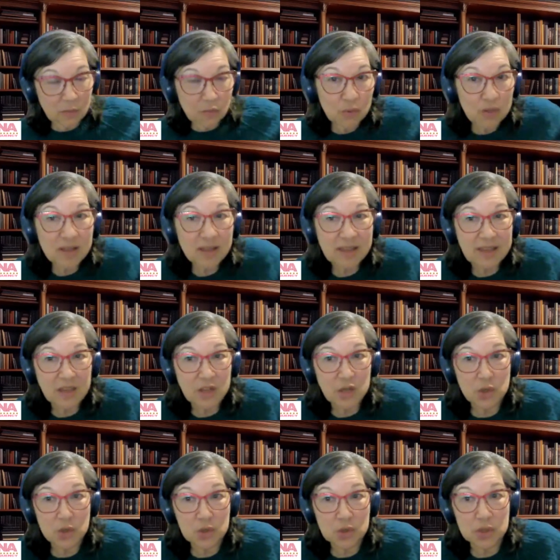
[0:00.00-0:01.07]
really
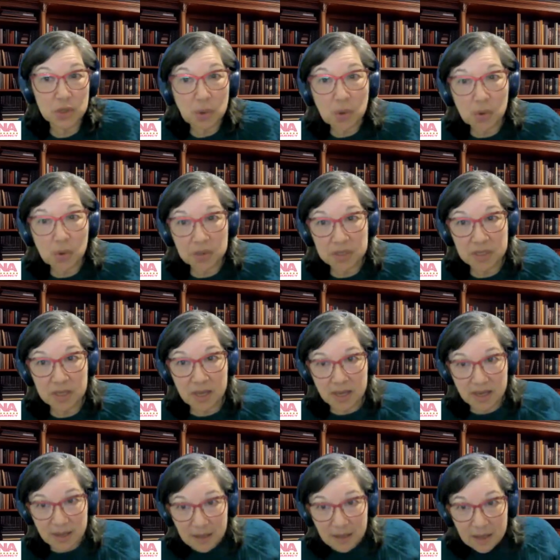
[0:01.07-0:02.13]
is your soul
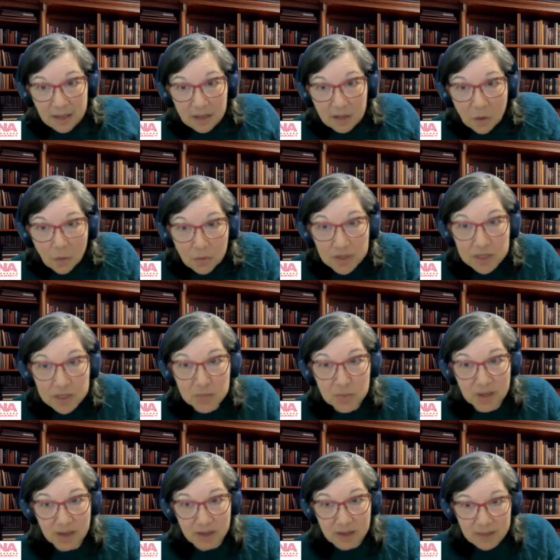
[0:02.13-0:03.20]
saying, go this
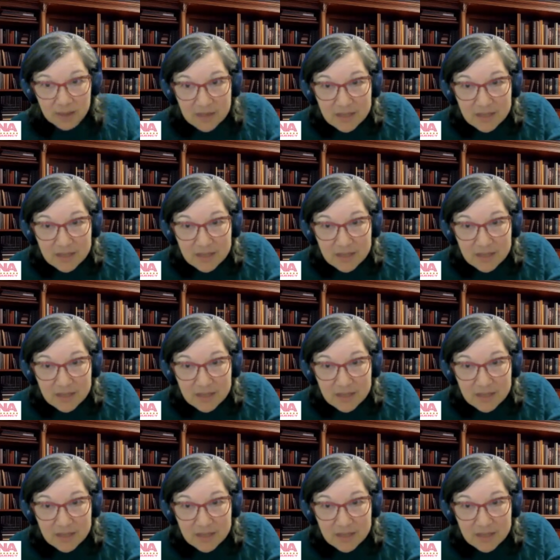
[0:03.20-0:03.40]
way.